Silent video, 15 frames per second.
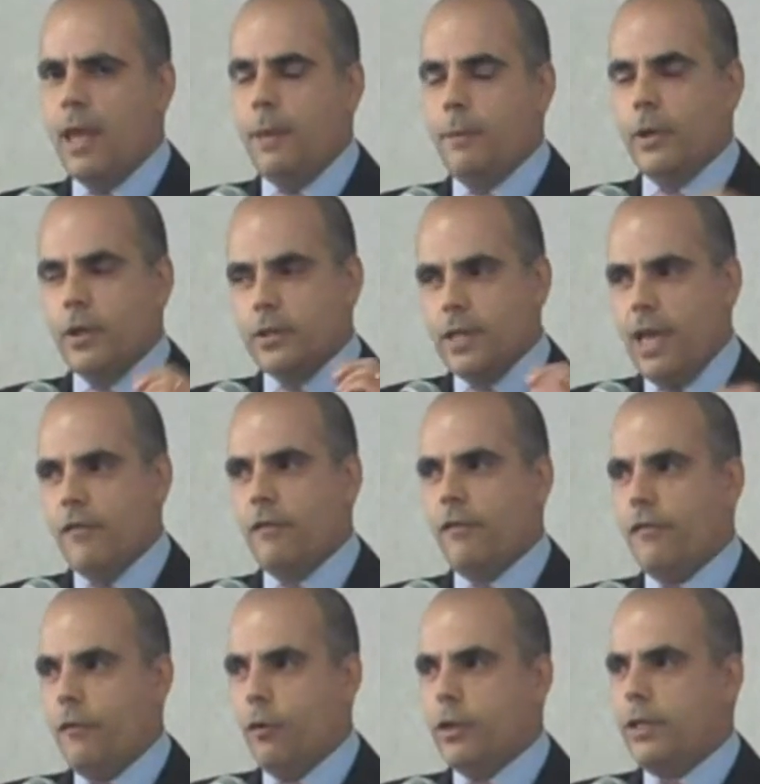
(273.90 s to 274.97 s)
and because I have a
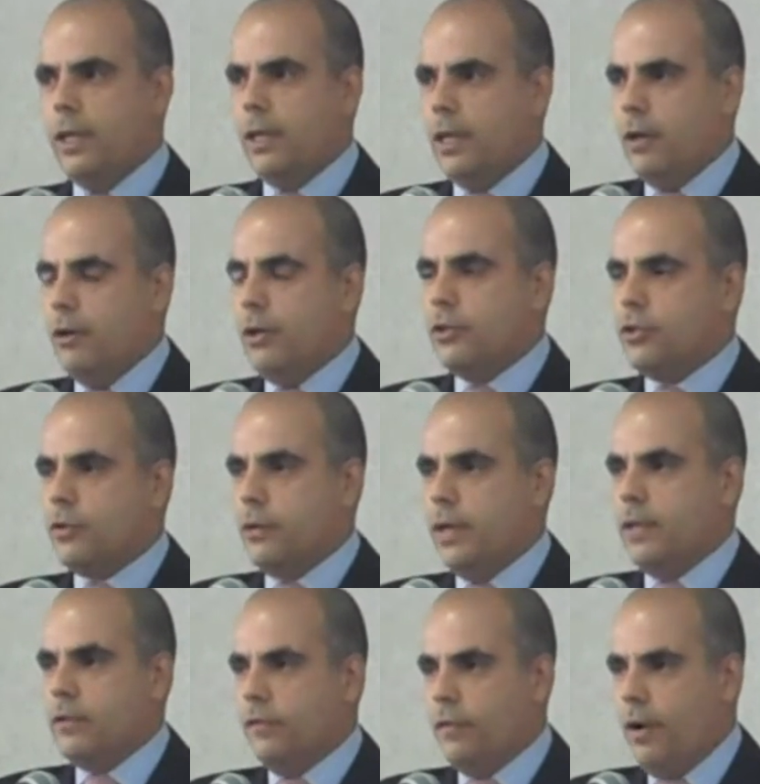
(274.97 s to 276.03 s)
14-year
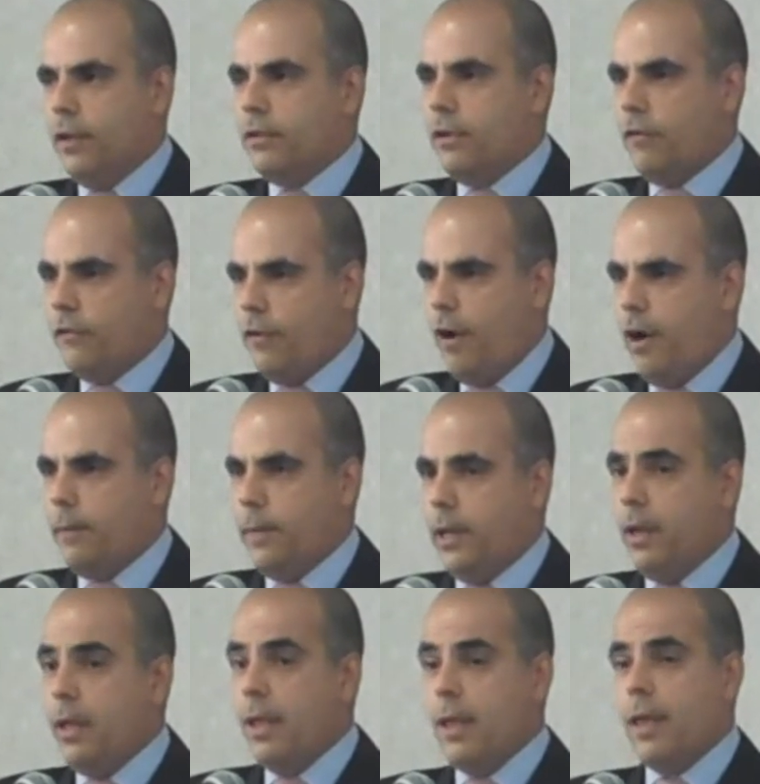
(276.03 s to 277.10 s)
history as a volunteer
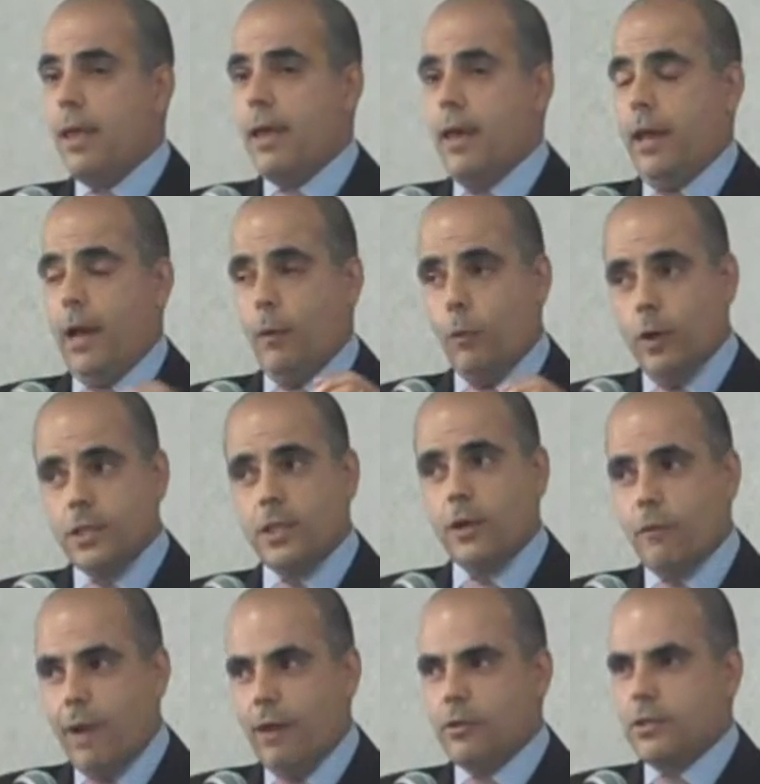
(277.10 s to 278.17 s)
fireman, and I was at
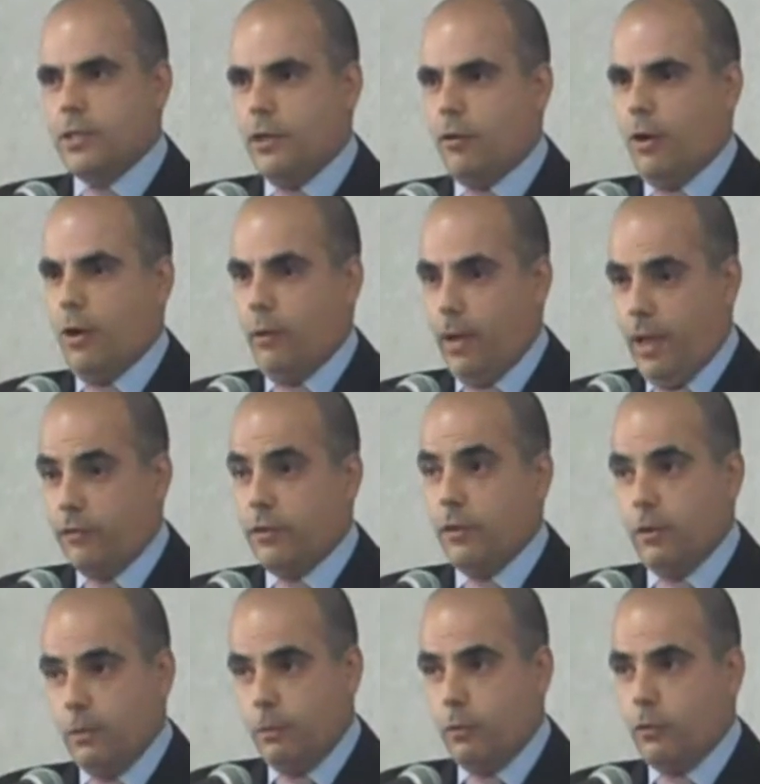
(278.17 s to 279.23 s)
ground zero after
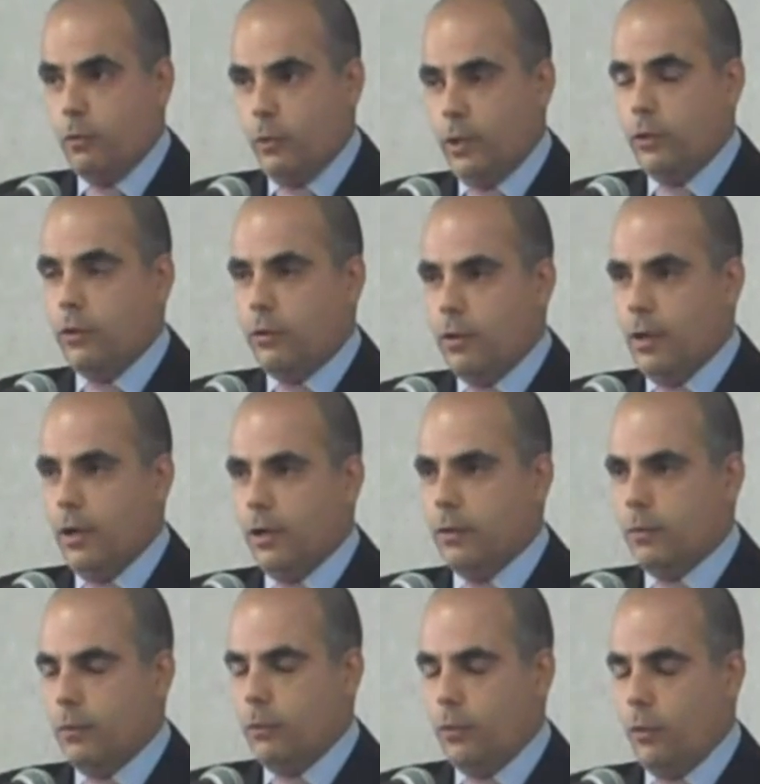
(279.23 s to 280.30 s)
the
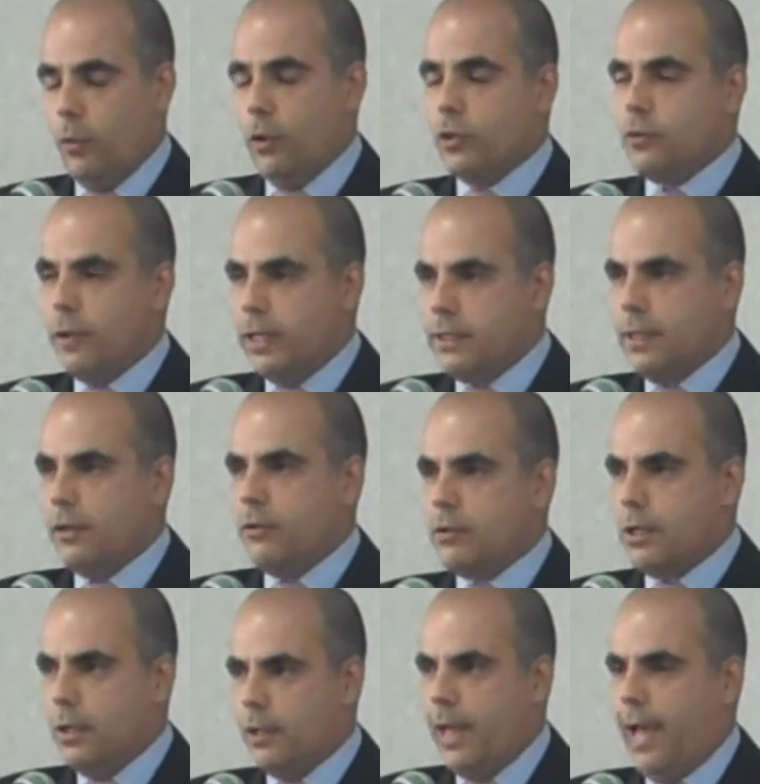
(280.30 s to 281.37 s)
World Trade Centers
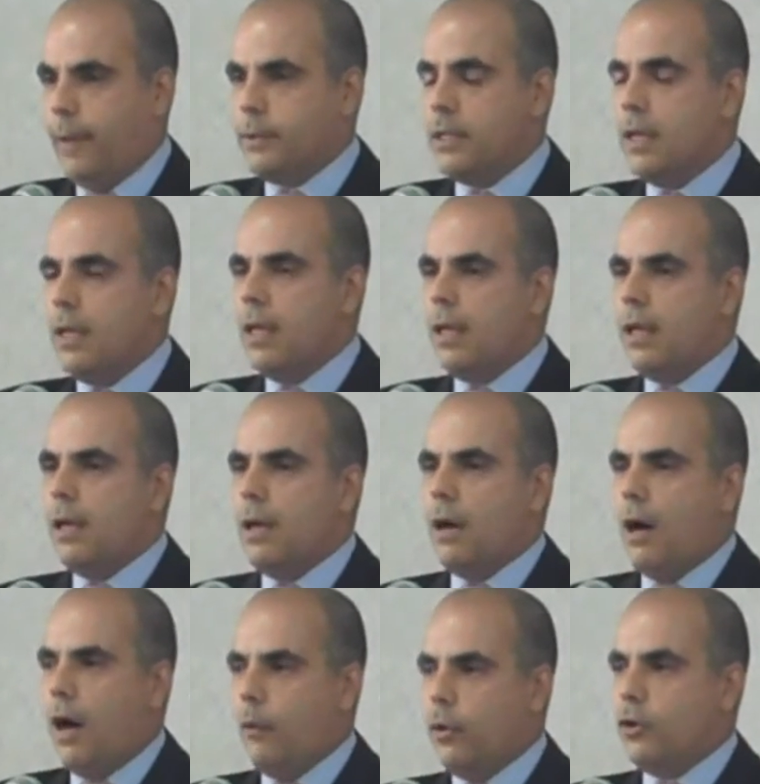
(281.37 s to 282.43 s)
collapsed,
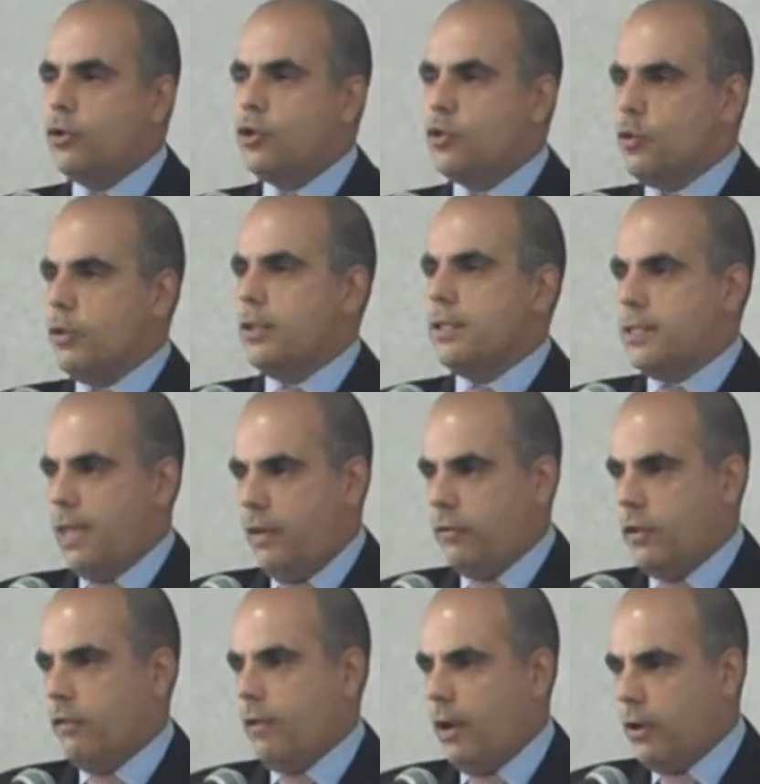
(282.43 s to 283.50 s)
I want to ensure the
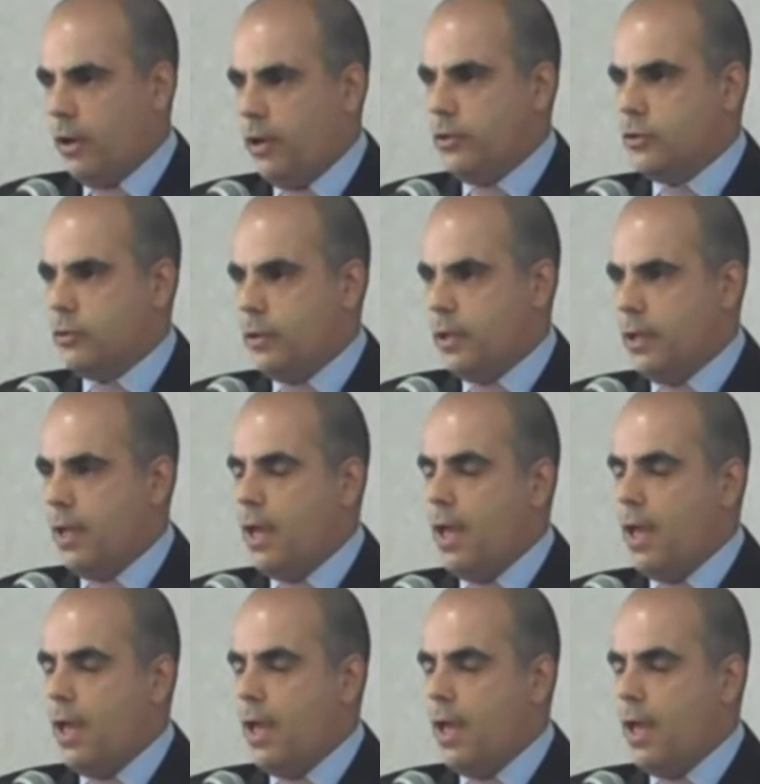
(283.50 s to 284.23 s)
safety of our country.